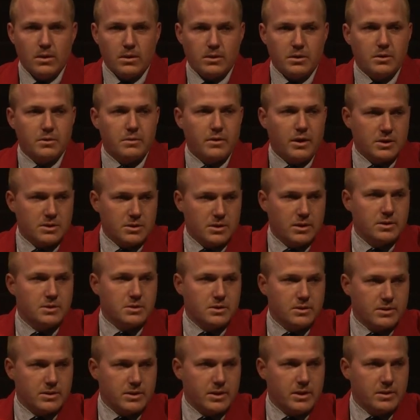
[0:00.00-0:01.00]

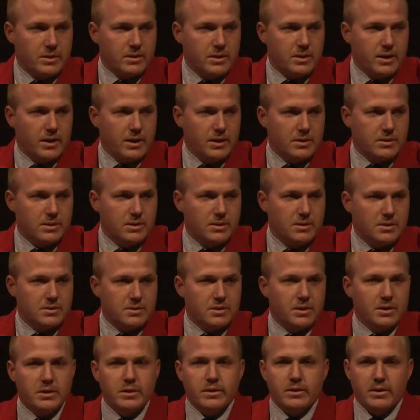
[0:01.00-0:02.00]
Congratulations again, Casey.
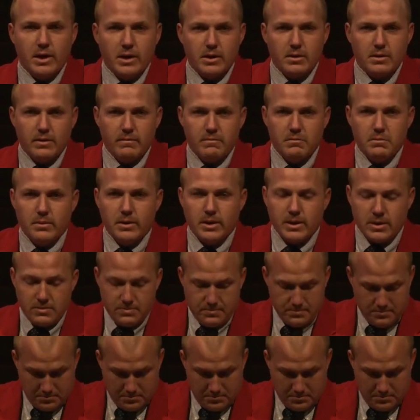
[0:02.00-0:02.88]
Ziggy, thank you, everybody.